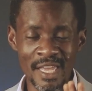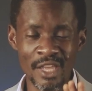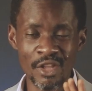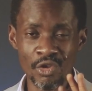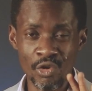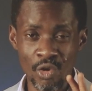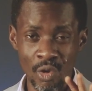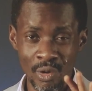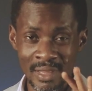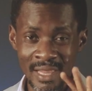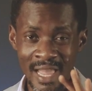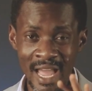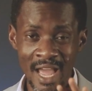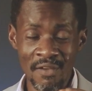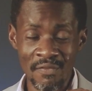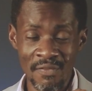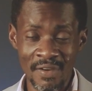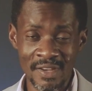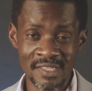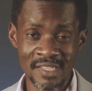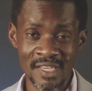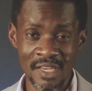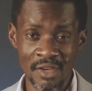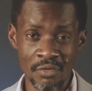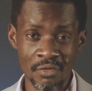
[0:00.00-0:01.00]
in your life
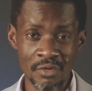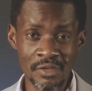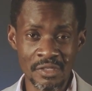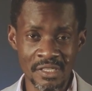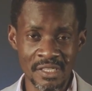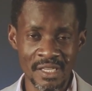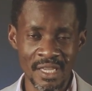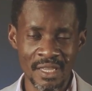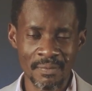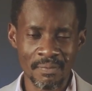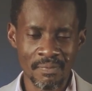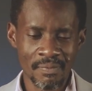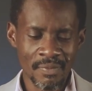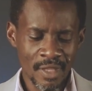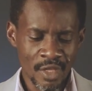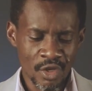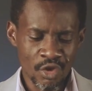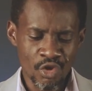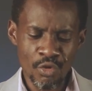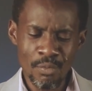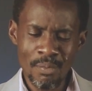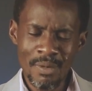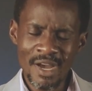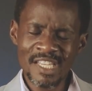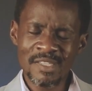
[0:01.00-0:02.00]
as a Christian,
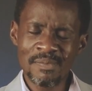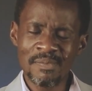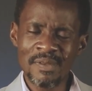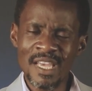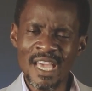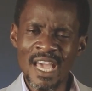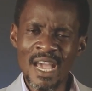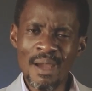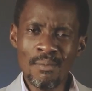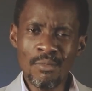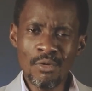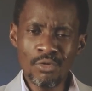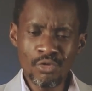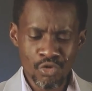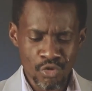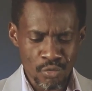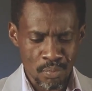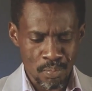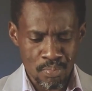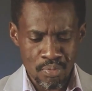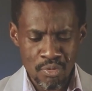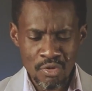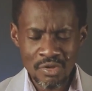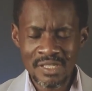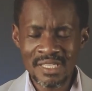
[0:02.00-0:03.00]
you must be able to
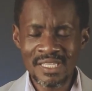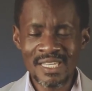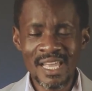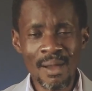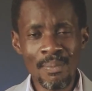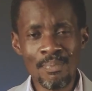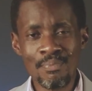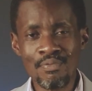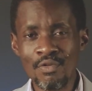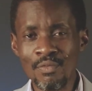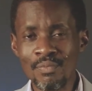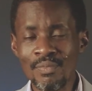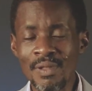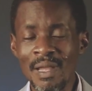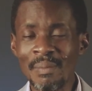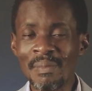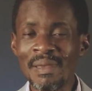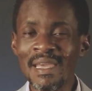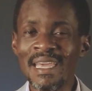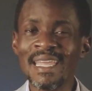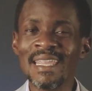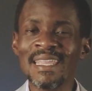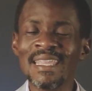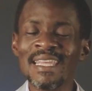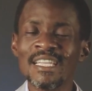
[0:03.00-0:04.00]
put that problem
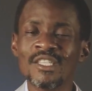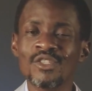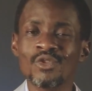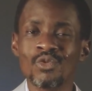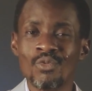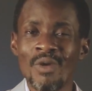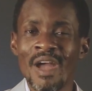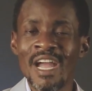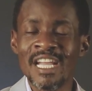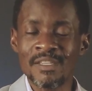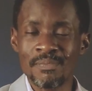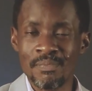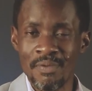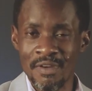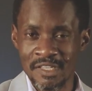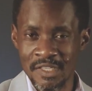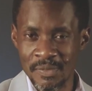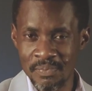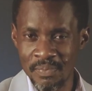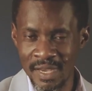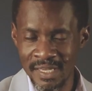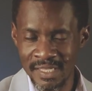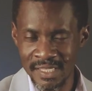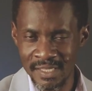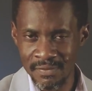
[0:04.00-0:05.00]
in its right
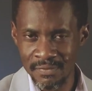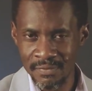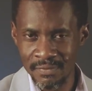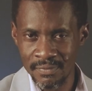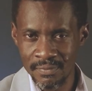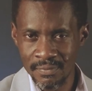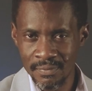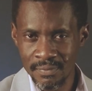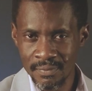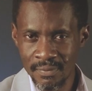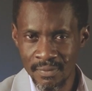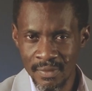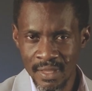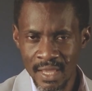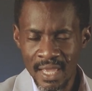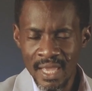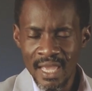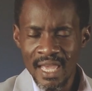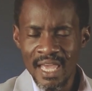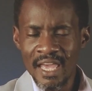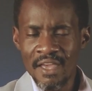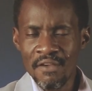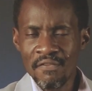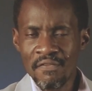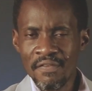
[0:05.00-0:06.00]
perspective.
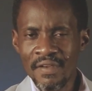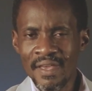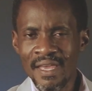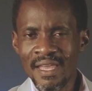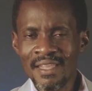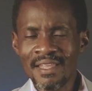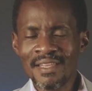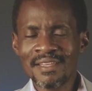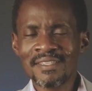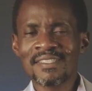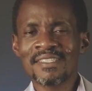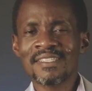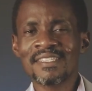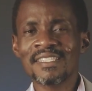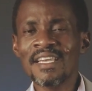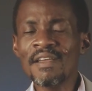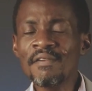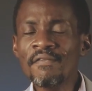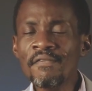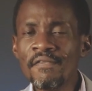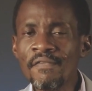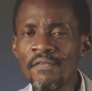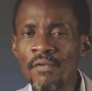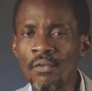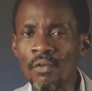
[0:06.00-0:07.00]
If it is
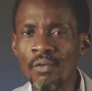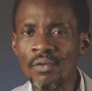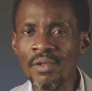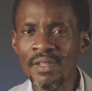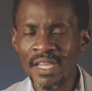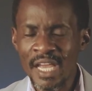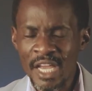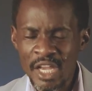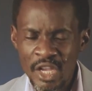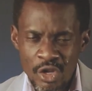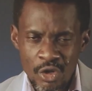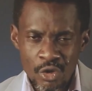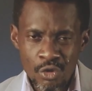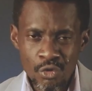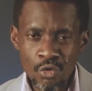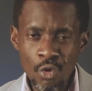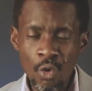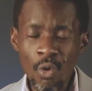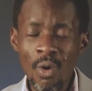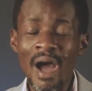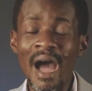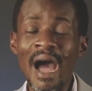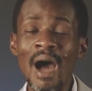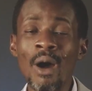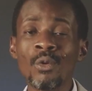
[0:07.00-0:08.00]
sinful, then you
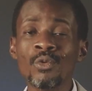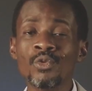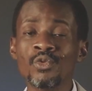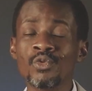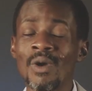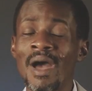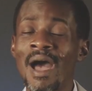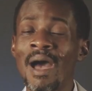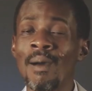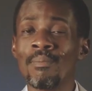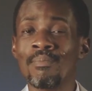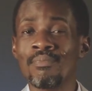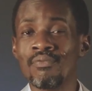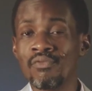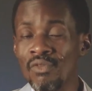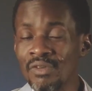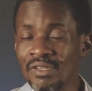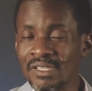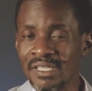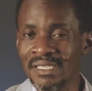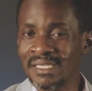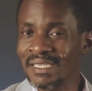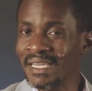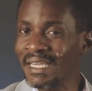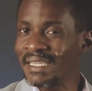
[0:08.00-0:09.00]
know how to
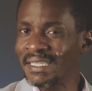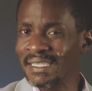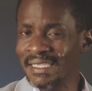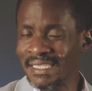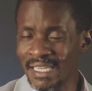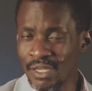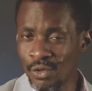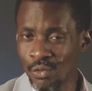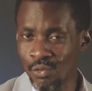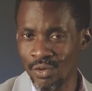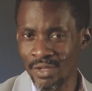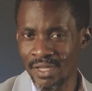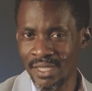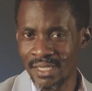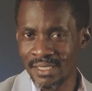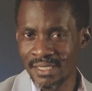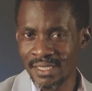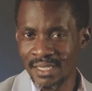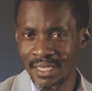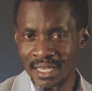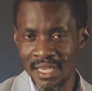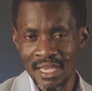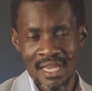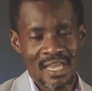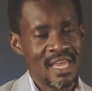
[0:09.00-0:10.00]
approach it and deal with it.
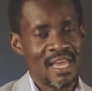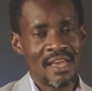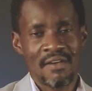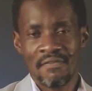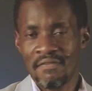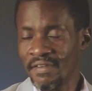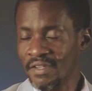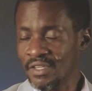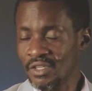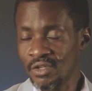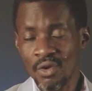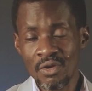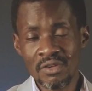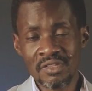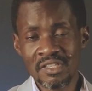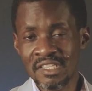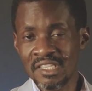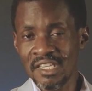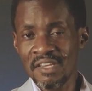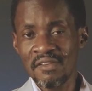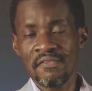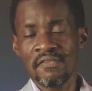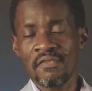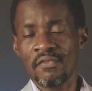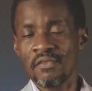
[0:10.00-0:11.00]
If it's not
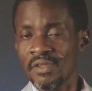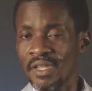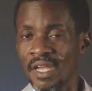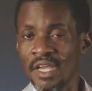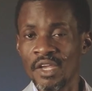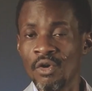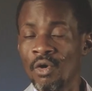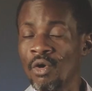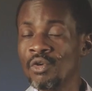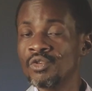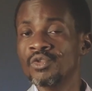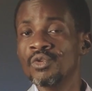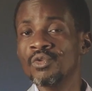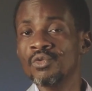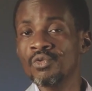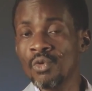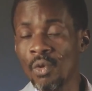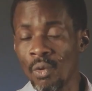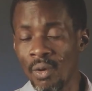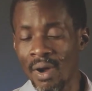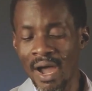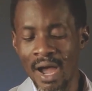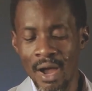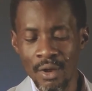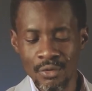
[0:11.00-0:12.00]
sinful, then you also
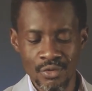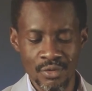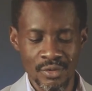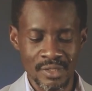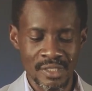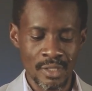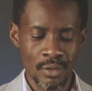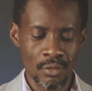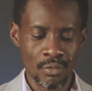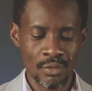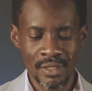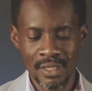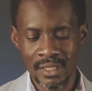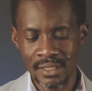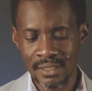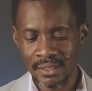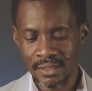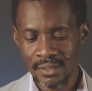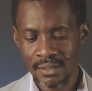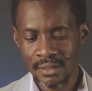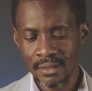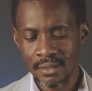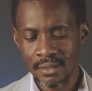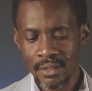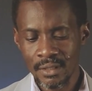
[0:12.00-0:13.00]
know how to deal with it.
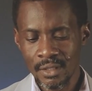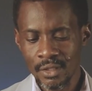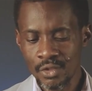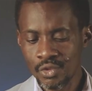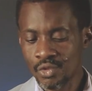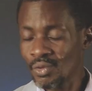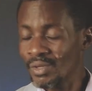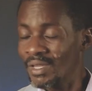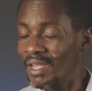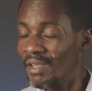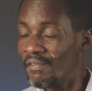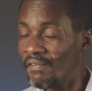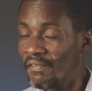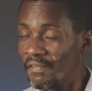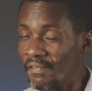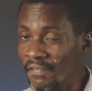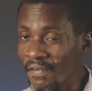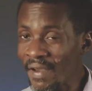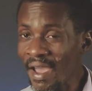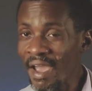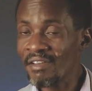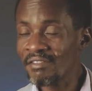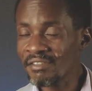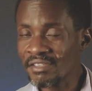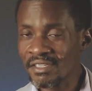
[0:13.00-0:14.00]
So the
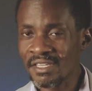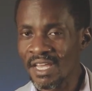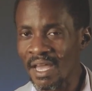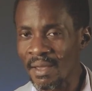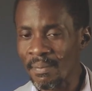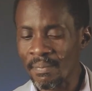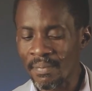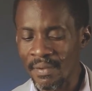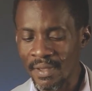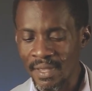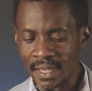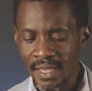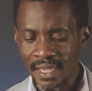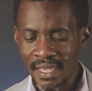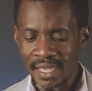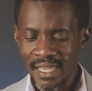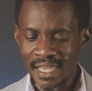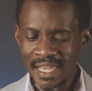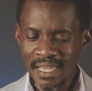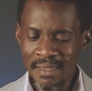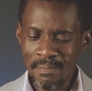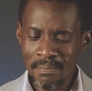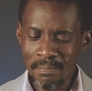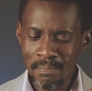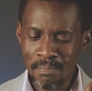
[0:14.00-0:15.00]
first step
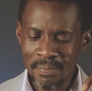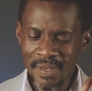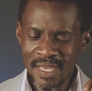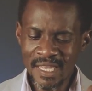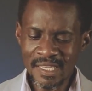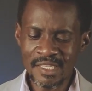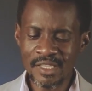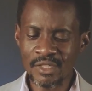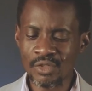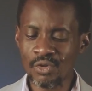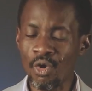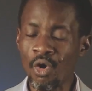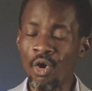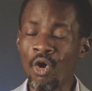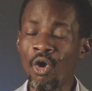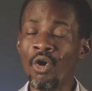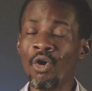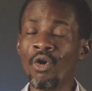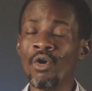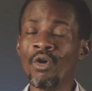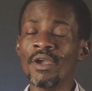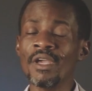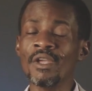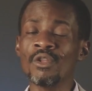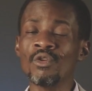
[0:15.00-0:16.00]
in beating
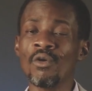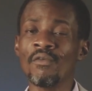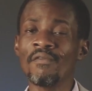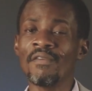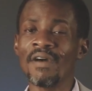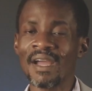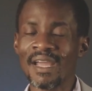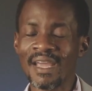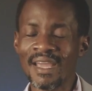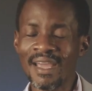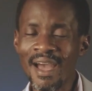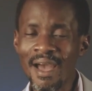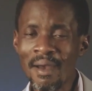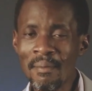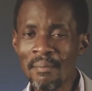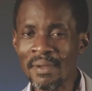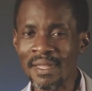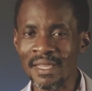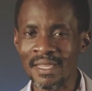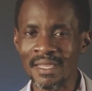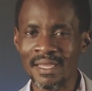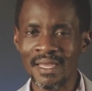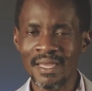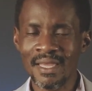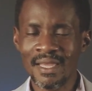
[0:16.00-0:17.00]
or in
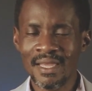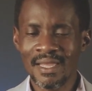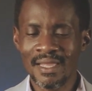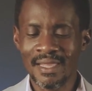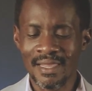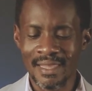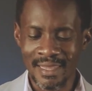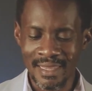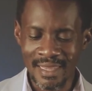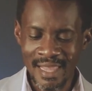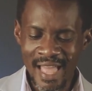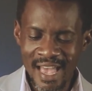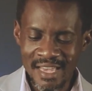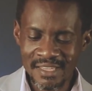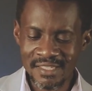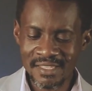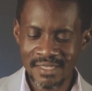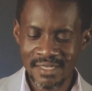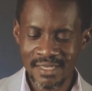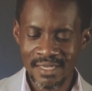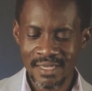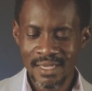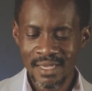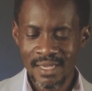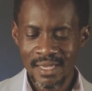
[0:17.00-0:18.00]
overcoming
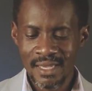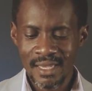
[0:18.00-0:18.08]
lust